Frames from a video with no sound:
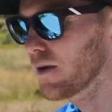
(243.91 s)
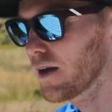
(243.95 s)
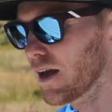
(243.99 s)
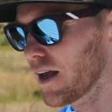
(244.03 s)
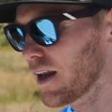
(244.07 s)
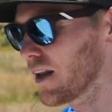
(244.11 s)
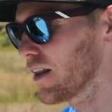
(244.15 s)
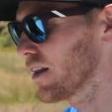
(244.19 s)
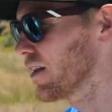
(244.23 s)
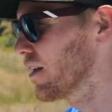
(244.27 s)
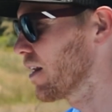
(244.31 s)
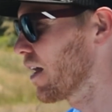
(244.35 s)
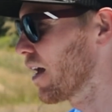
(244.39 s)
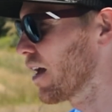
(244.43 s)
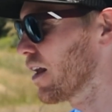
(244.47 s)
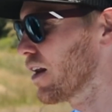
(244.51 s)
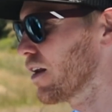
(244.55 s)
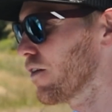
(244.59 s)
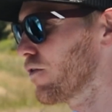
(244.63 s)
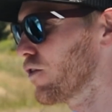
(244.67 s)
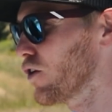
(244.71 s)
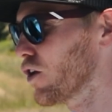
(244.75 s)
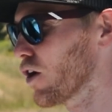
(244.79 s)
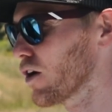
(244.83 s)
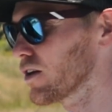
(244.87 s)
And
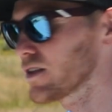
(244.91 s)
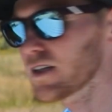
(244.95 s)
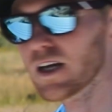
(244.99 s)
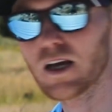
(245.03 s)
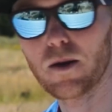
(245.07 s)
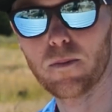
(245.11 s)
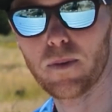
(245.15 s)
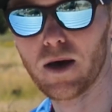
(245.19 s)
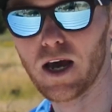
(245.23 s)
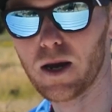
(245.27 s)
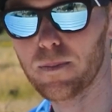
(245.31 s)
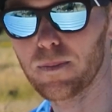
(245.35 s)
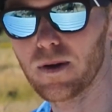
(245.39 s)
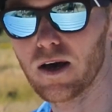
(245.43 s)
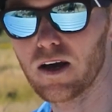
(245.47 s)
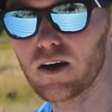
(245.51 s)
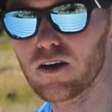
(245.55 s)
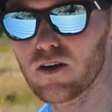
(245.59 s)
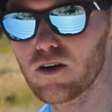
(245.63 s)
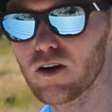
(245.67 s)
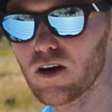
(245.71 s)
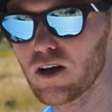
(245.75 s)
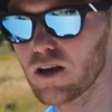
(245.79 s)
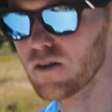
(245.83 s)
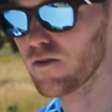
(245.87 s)
if you don't take a backpack,
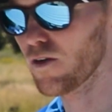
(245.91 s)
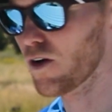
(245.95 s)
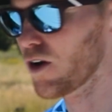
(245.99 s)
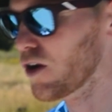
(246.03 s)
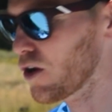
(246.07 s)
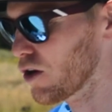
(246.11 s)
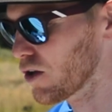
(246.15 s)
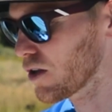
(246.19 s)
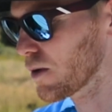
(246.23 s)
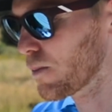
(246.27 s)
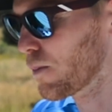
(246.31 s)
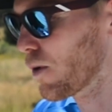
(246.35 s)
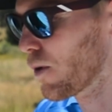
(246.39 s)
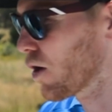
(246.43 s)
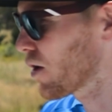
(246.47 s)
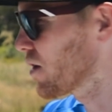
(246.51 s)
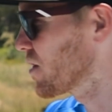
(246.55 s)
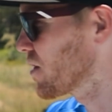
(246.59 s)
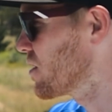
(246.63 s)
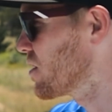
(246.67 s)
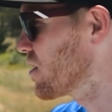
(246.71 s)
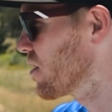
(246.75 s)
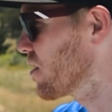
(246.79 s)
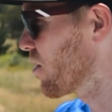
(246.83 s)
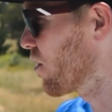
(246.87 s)
you know, you've only got the
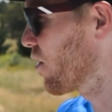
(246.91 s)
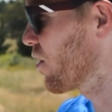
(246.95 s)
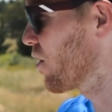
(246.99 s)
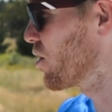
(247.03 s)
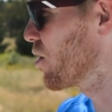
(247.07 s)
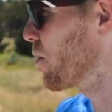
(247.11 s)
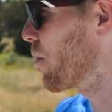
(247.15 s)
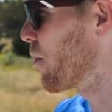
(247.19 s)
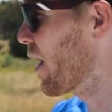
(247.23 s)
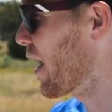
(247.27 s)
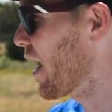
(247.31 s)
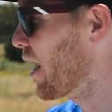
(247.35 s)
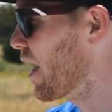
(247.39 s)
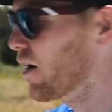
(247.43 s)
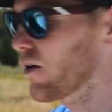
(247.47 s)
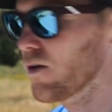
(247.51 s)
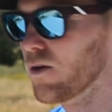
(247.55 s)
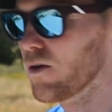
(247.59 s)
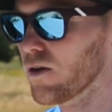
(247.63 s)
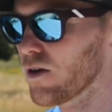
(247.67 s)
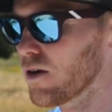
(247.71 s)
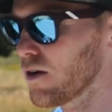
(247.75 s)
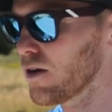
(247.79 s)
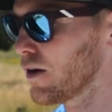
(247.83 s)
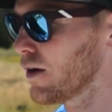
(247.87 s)
pockets on your back
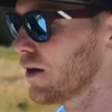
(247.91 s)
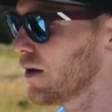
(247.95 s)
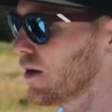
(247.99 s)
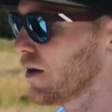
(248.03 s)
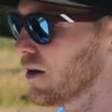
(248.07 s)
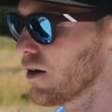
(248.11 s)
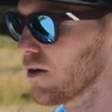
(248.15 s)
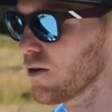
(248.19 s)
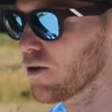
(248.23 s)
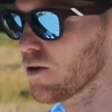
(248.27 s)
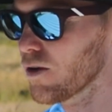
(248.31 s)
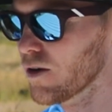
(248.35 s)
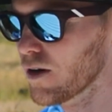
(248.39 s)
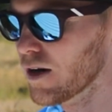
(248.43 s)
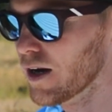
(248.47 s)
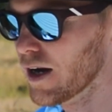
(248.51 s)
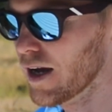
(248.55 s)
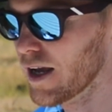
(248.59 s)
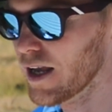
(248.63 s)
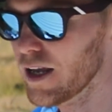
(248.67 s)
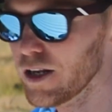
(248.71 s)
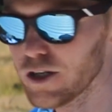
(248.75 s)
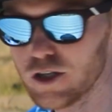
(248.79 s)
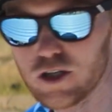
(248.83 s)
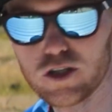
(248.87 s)
or
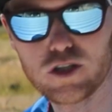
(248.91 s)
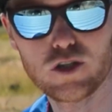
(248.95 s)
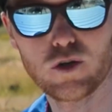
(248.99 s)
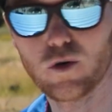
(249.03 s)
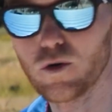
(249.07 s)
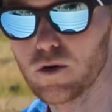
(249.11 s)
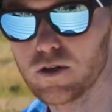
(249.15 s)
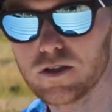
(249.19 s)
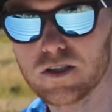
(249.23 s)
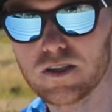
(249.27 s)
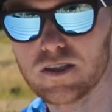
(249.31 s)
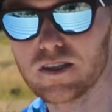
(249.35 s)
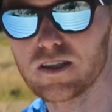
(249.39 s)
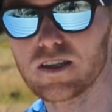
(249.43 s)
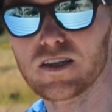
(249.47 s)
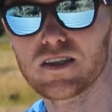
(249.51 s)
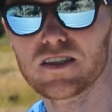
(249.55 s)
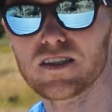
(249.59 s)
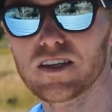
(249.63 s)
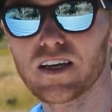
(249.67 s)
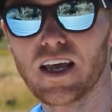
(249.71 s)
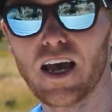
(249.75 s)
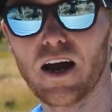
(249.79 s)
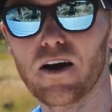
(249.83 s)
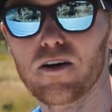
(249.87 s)
in your shorts to
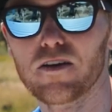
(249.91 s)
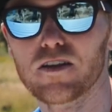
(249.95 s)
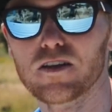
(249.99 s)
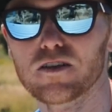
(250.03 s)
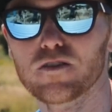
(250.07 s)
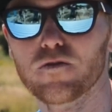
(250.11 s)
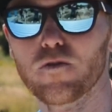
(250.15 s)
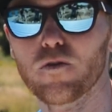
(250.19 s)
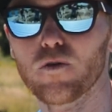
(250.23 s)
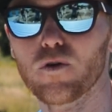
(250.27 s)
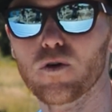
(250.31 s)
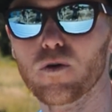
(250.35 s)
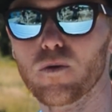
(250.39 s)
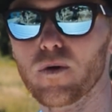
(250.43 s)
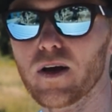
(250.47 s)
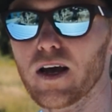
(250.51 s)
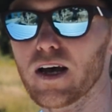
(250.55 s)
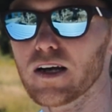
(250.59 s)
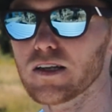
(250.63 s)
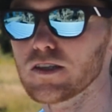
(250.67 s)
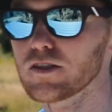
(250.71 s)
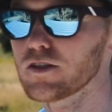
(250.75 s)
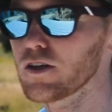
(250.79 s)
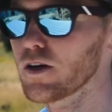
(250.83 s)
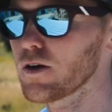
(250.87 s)
carry this food
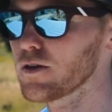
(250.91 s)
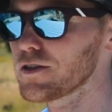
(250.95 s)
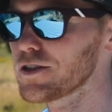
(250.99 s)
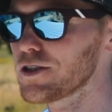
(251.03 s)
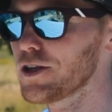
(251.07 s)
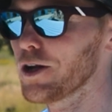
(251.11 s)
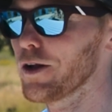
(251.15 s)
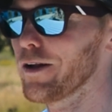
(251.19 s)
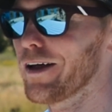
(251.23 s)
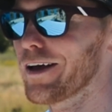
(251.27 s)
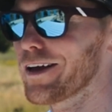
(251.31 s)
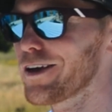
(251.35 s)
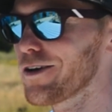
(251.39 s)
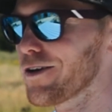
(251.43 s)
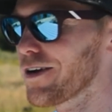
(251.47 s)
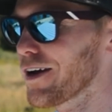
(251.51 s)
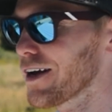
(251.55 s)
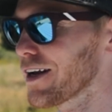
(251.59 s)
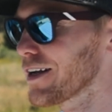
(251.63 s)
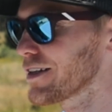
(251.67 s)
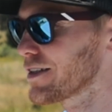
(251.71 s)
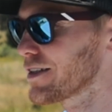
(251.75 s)
around. So it's not like you're going to